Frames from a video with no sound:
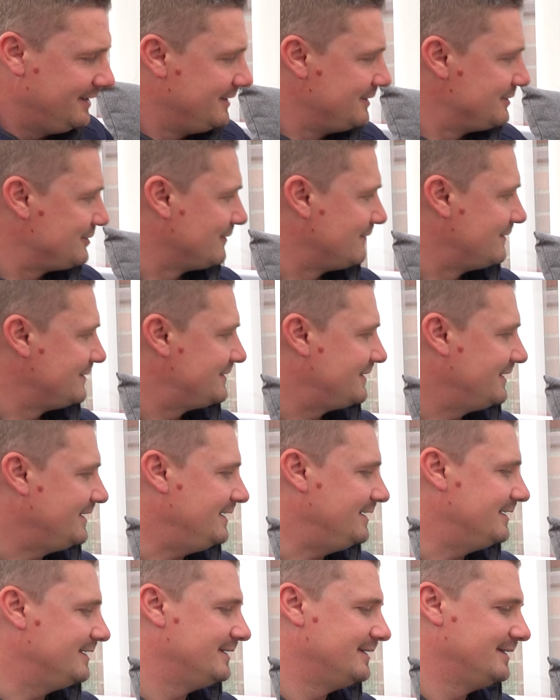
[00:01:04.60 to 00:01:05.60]
So
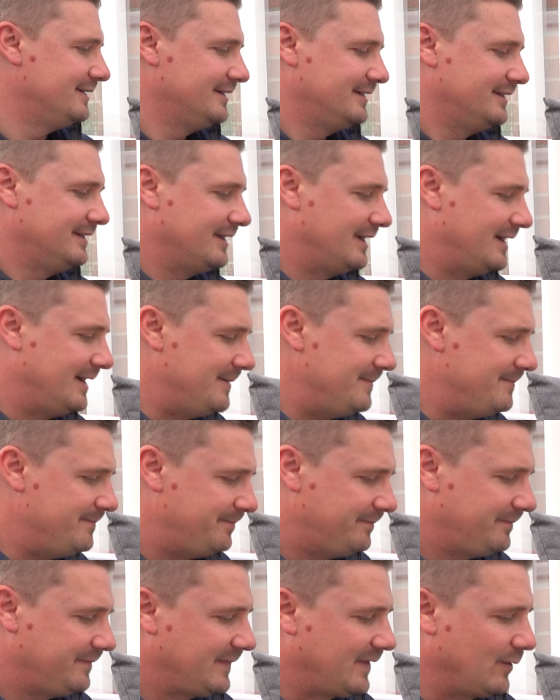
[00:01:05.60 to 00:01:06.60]
obviously,
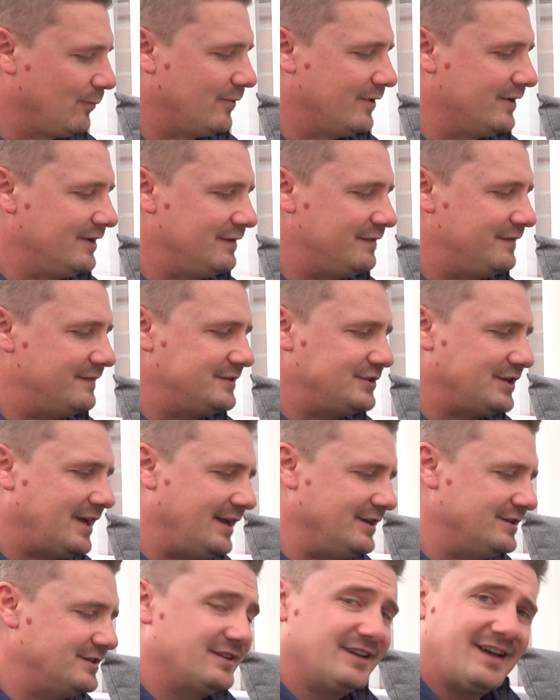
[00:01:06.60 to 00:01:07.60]
one of the
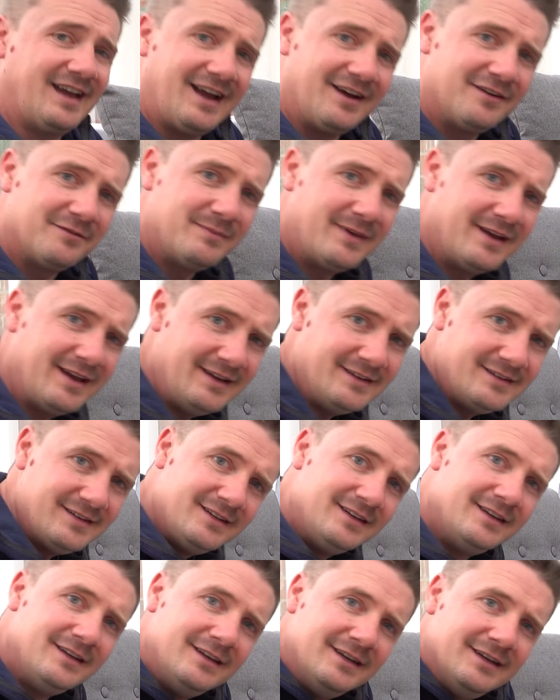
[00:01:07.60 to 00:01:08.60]
changes I have made
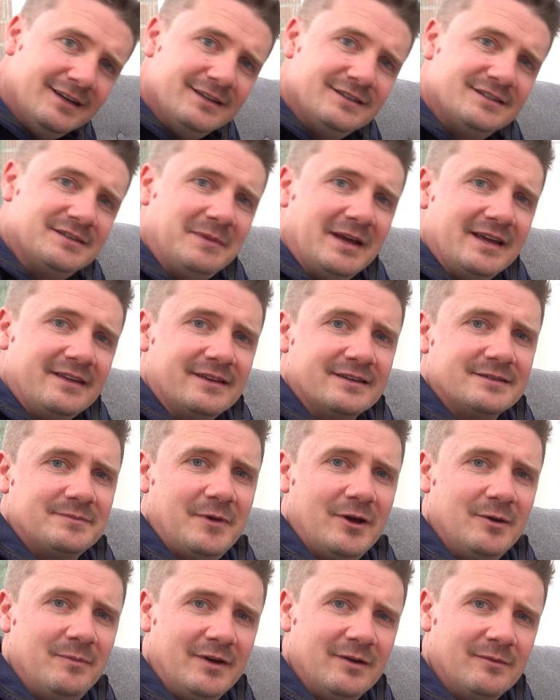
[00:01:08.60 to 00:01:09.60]
to make this
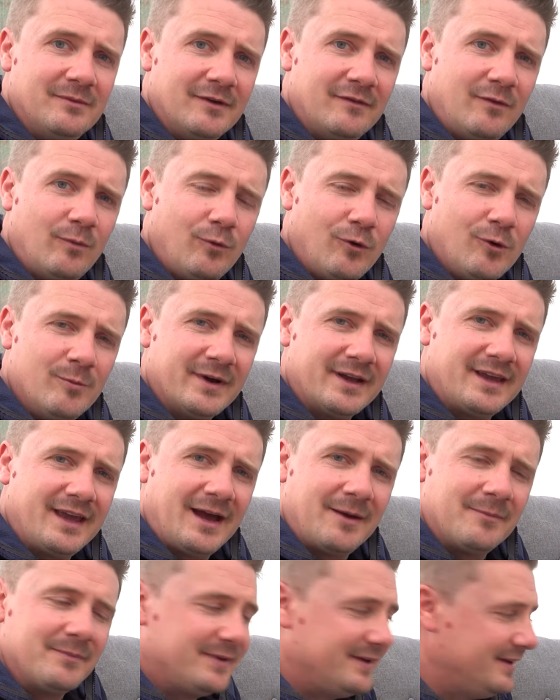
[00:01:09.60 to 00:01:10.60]
a bit of a warmer
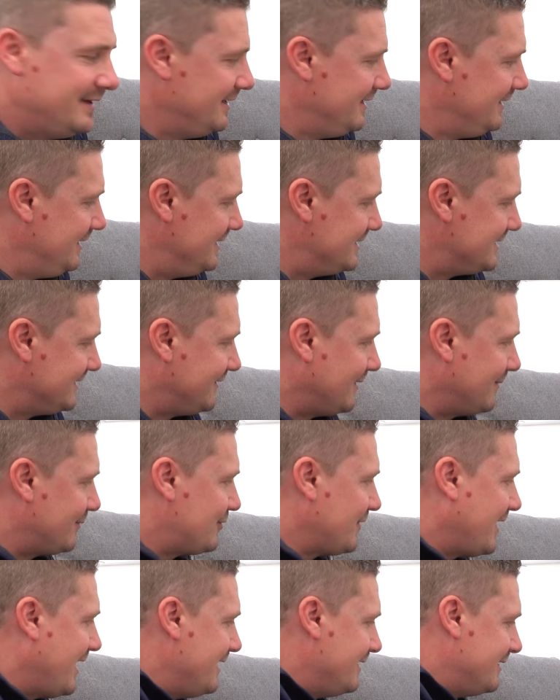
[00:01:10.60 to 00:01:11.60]
camp is I've
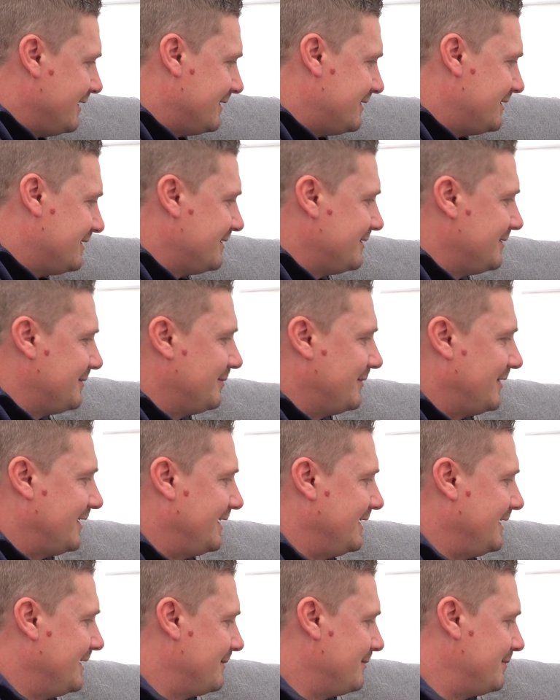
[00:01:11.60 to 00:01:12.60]
upgraded
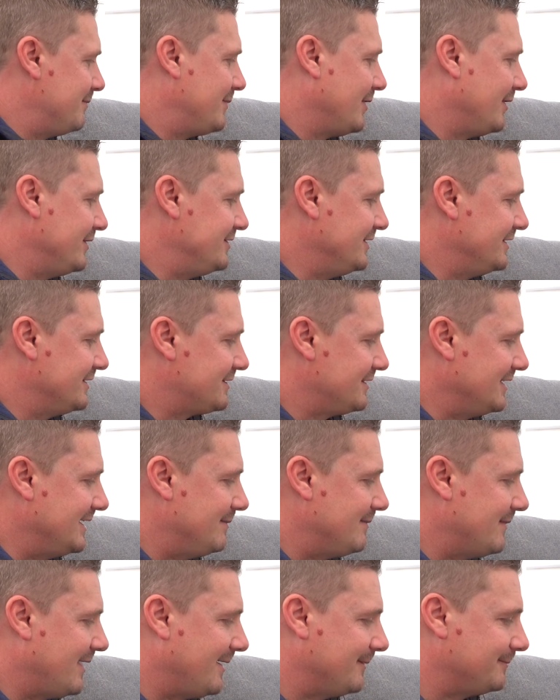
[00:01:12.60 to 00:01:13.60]
my budget
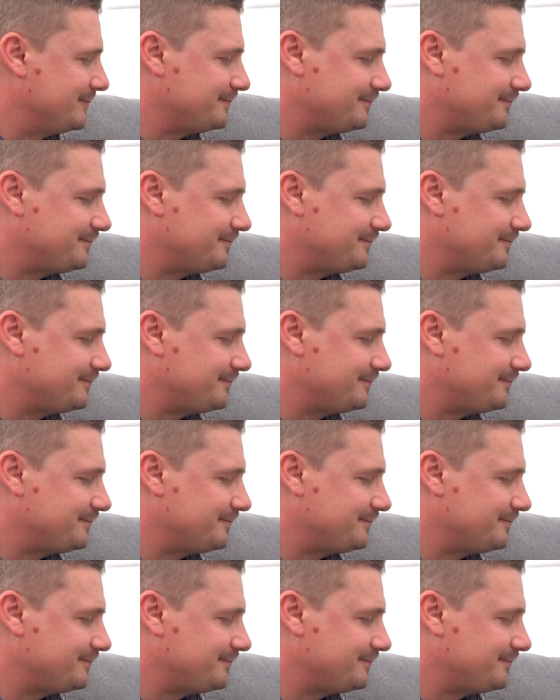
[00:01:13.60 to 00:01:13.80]
sleep mat.